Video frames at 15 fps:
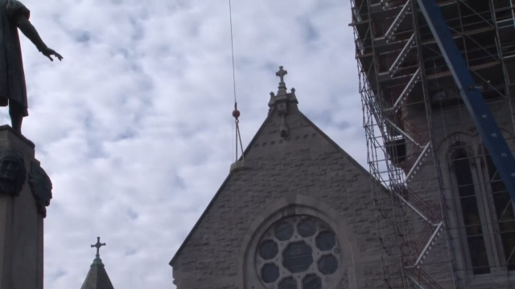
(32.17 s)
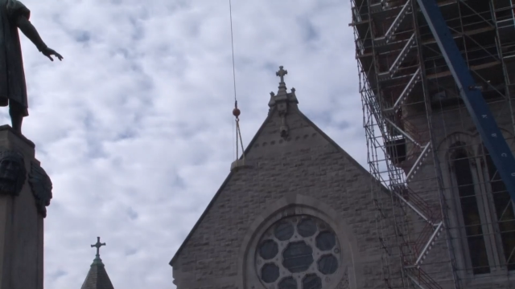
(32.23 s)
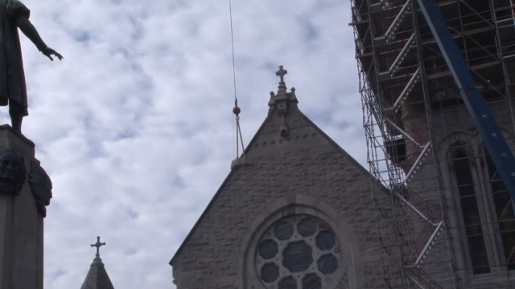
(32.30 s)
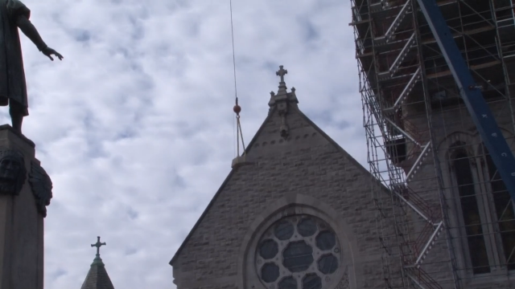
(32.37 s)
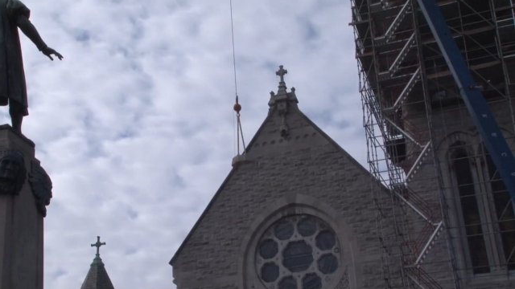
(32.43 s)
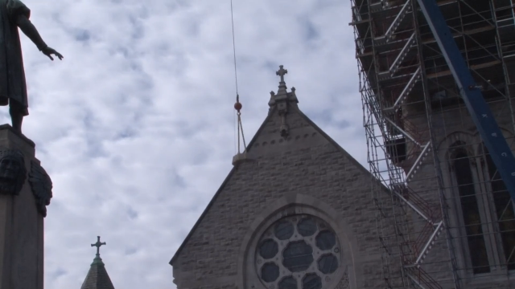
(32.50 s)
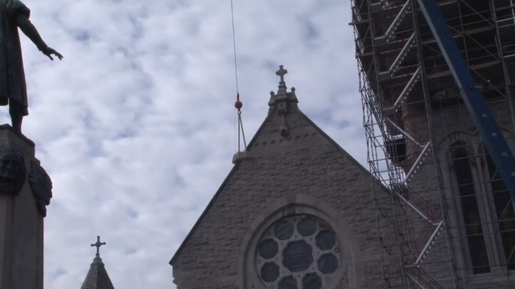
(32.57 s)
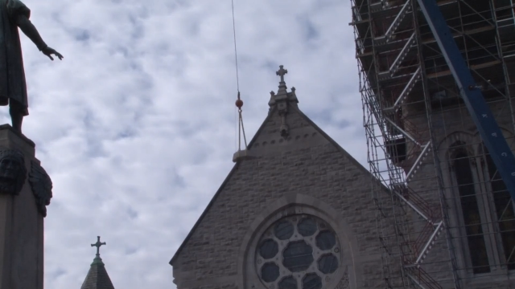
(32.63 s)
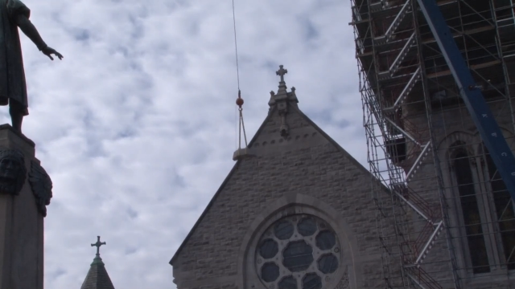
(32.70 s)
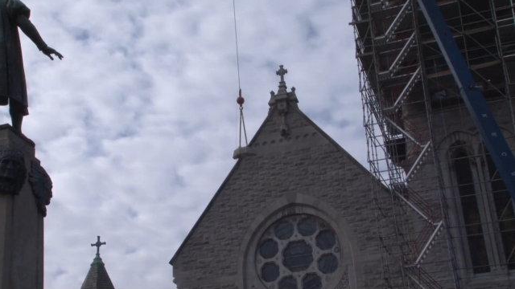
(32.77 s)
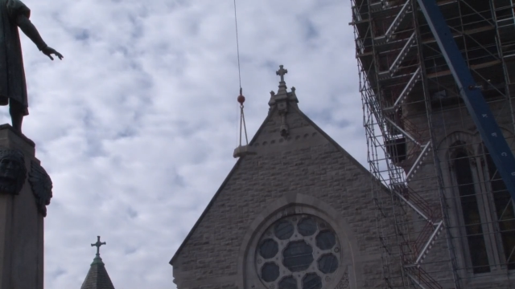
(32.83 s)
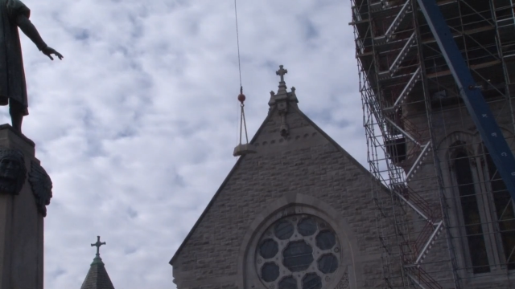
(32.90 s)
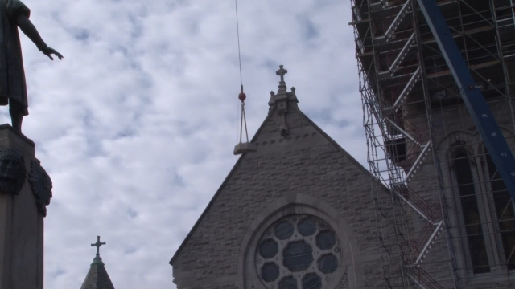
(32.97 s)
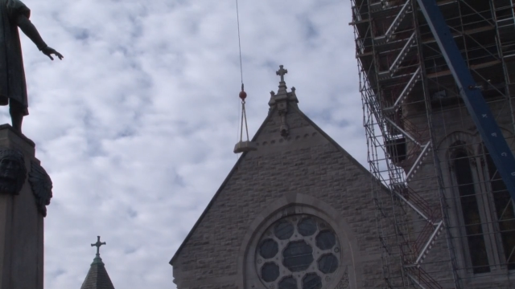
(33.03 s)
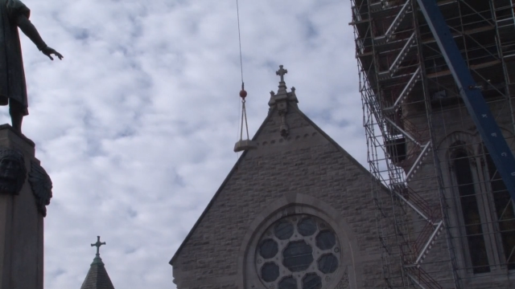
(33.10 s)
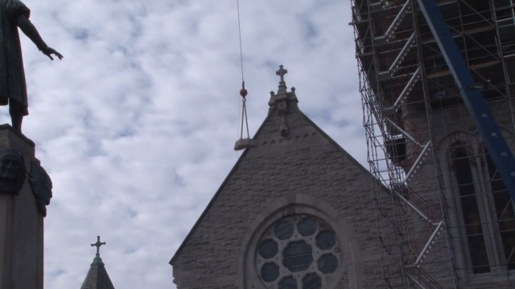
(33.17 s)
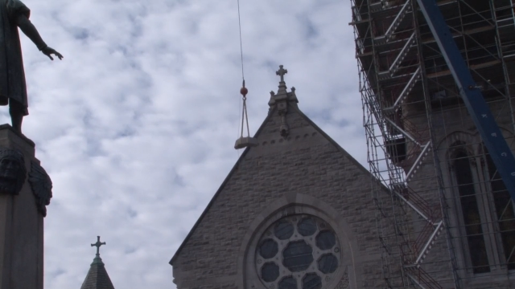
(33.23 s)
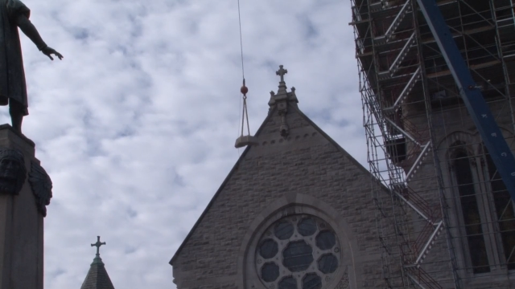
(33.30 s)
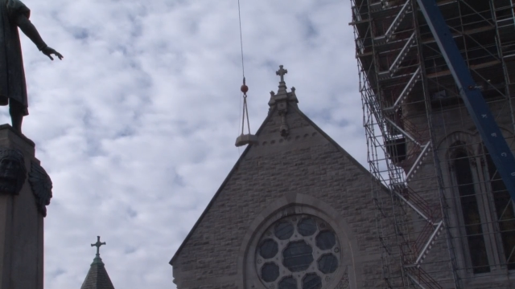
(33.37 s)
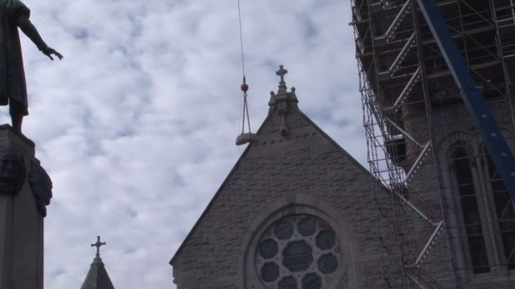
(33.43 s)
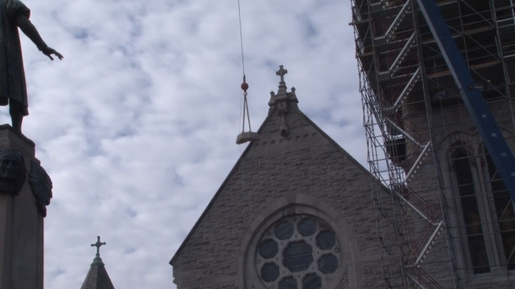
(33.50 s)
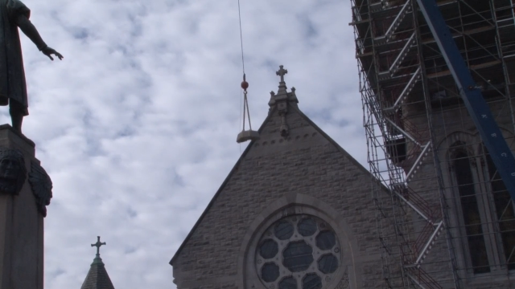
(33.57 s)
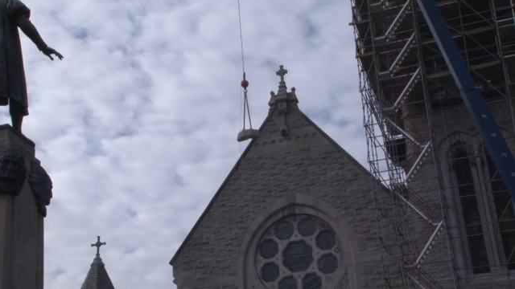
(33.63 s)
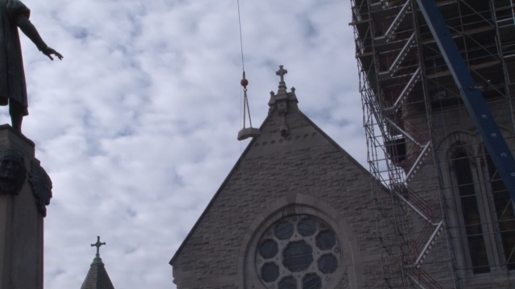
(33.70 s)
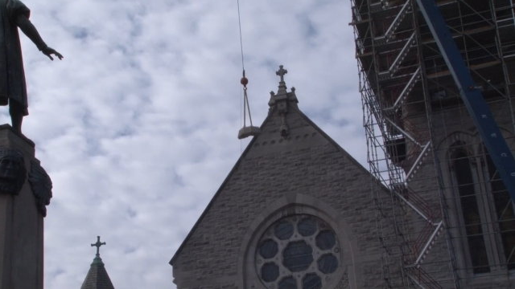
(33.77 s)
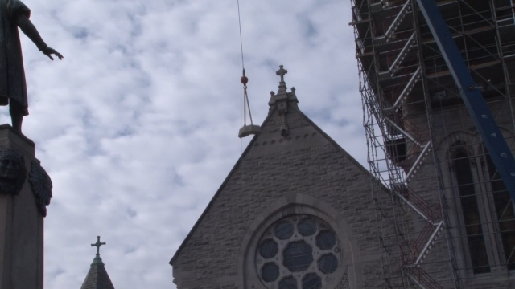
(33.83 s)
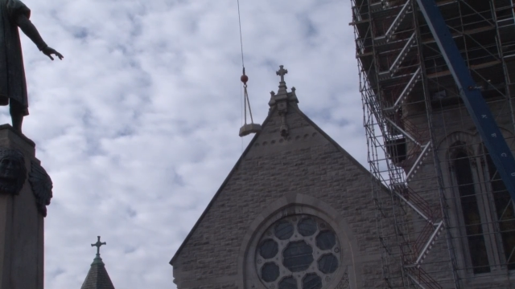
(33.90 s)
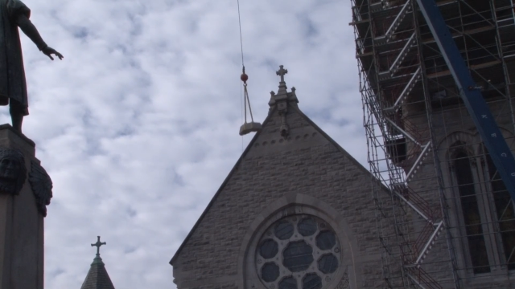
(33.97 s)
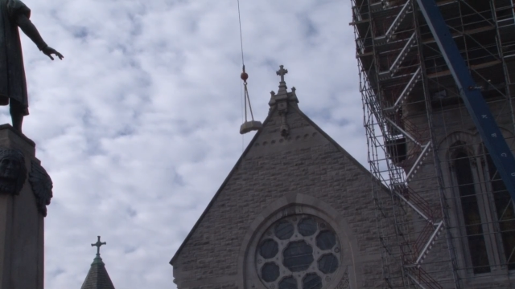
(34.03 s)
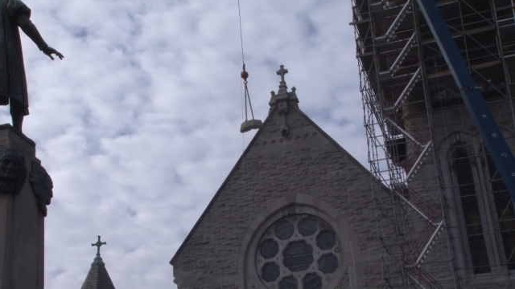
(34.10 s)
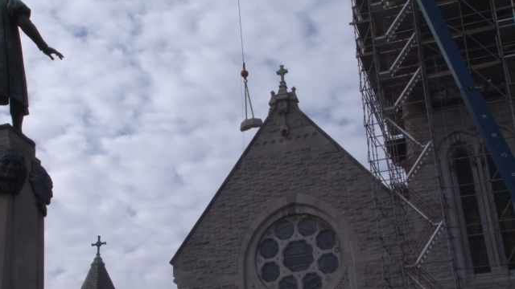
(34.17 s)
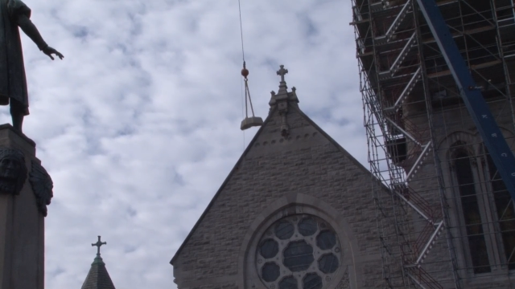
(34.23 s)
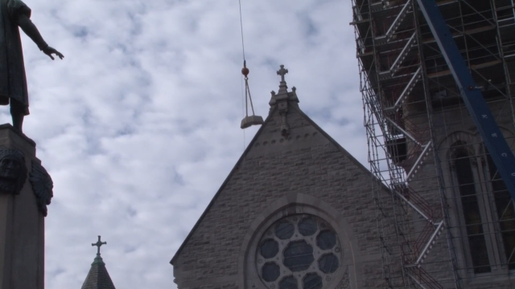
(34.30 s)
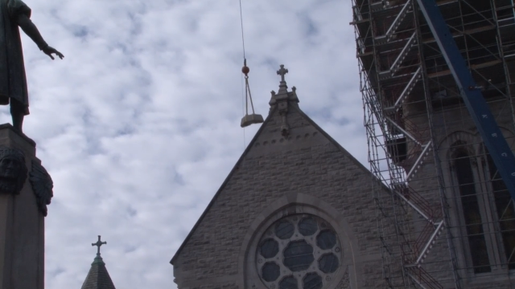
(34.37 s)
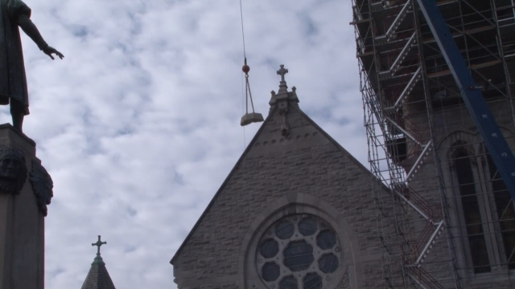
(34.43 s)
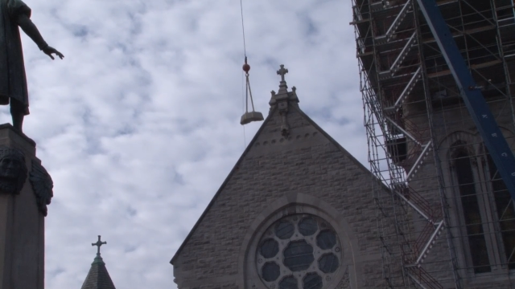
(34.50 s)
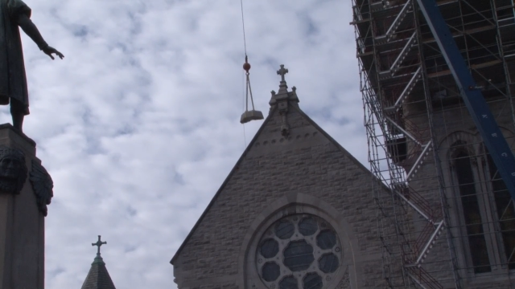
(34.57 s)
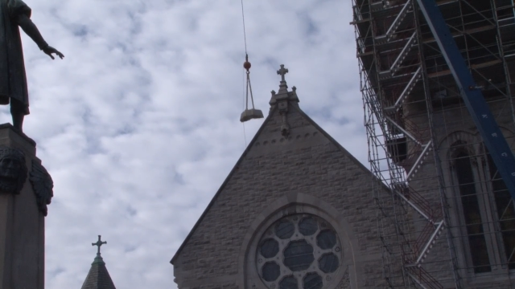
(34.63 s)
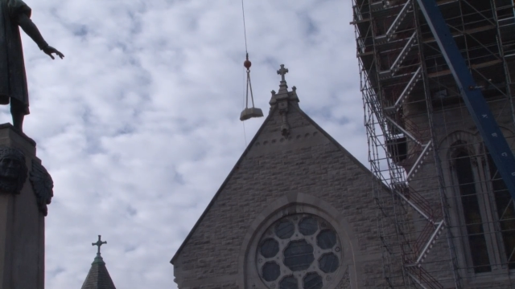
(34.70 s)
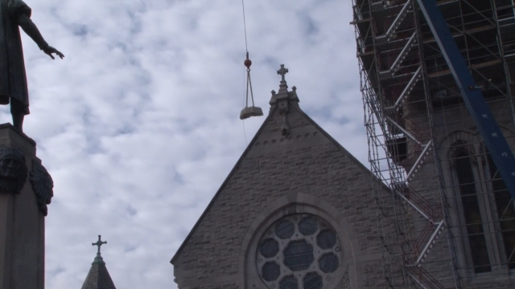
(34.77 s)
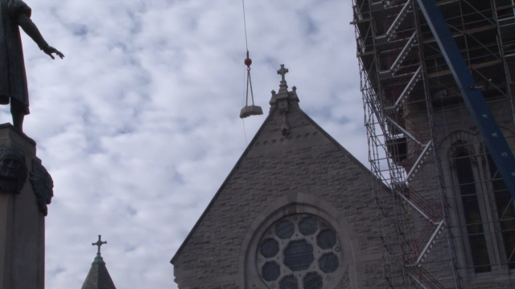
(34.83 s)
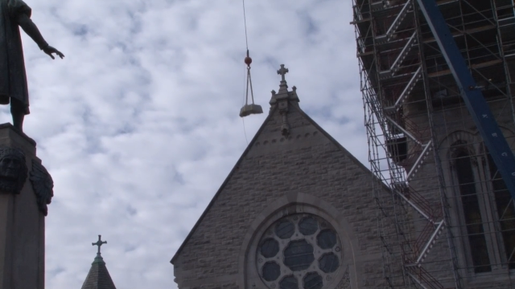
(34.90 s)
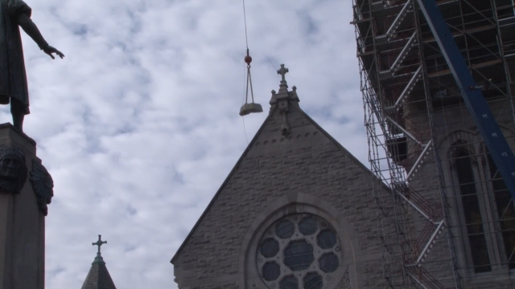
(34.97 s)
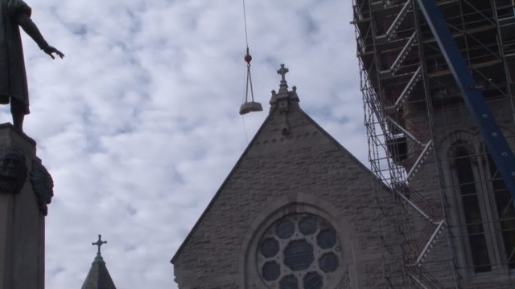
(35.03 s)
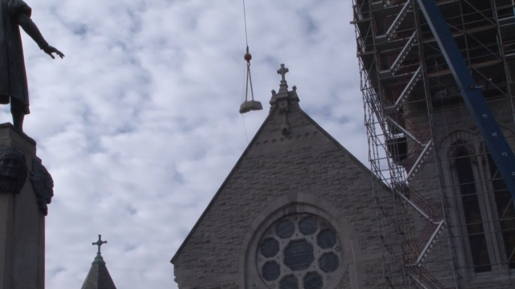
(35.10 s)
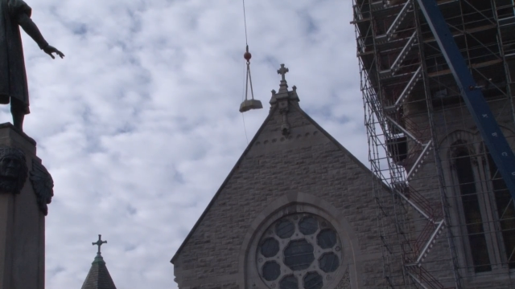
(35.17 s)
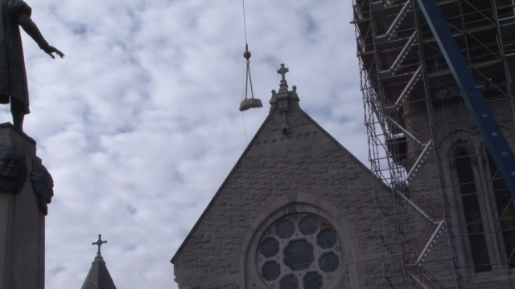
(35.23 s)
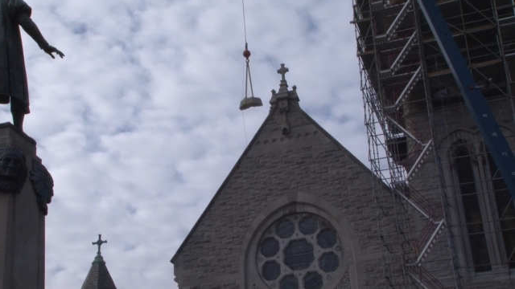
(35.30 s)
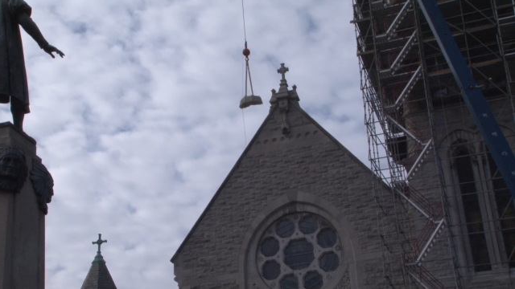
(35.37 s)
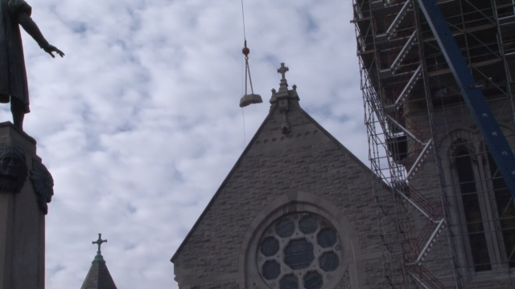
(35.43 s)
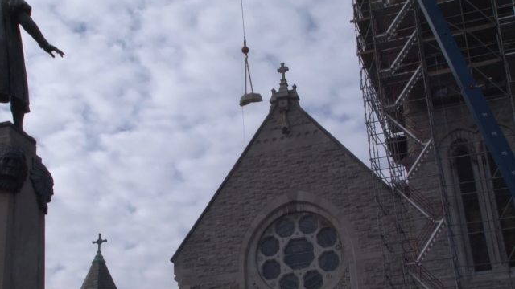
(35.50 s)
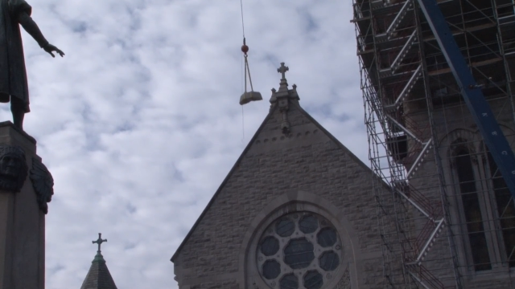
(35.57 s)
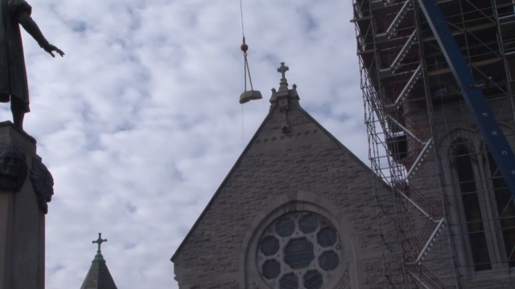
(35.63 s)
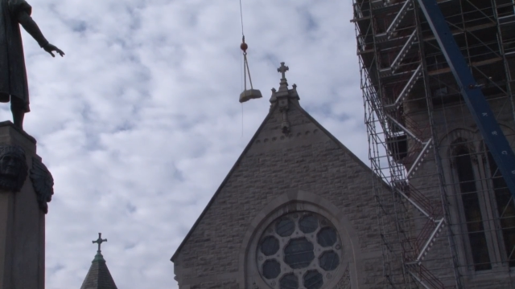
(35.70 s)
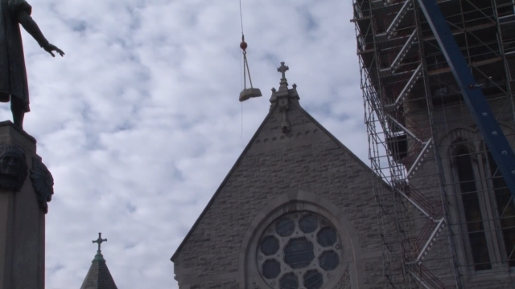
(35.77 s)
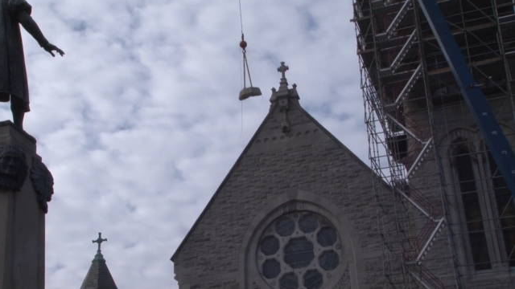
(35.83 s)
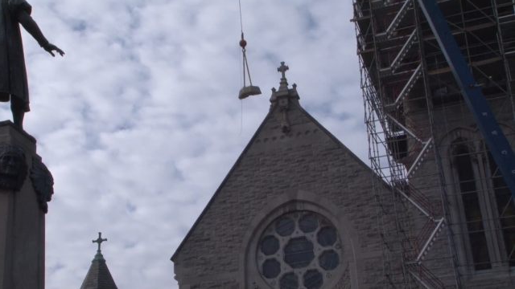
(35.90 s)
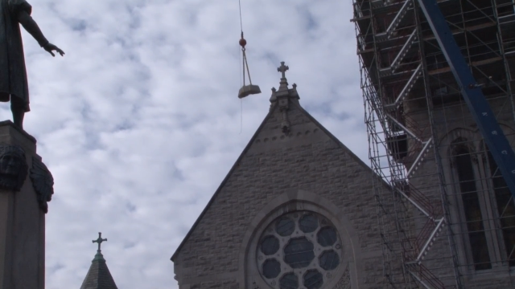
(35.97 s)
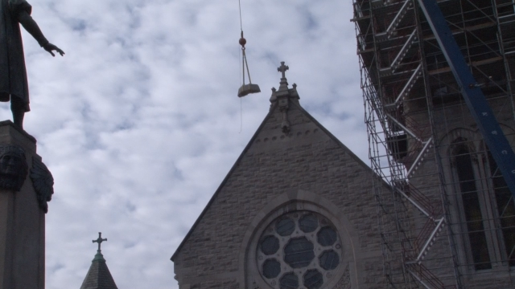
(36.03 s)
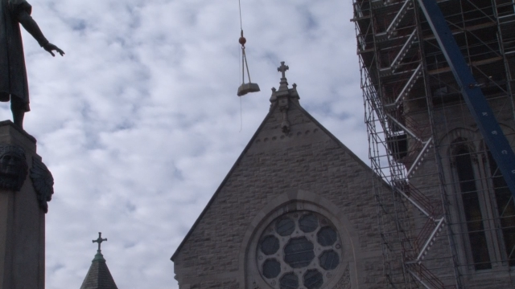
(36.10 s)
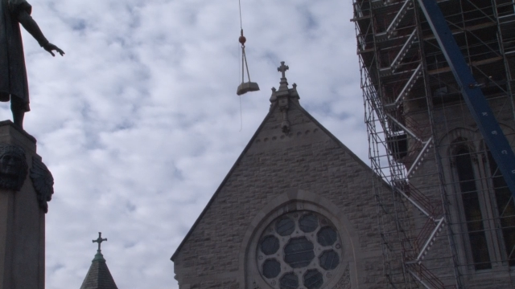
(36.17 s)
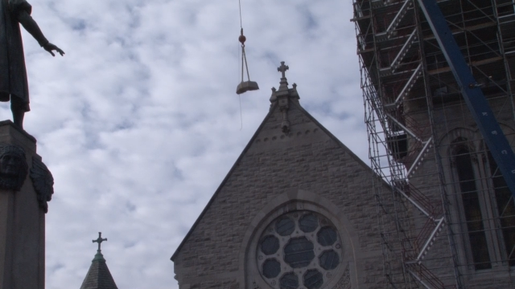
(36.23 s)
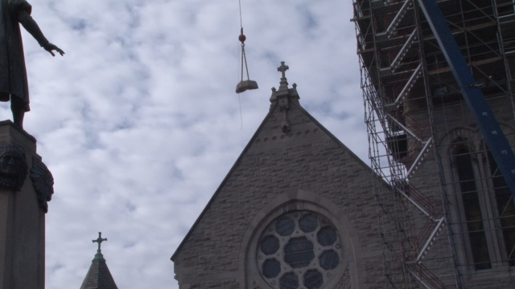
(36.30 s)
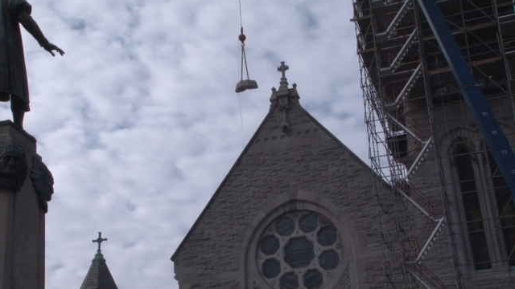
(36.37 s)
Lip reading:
Nobody's mouth can be seen.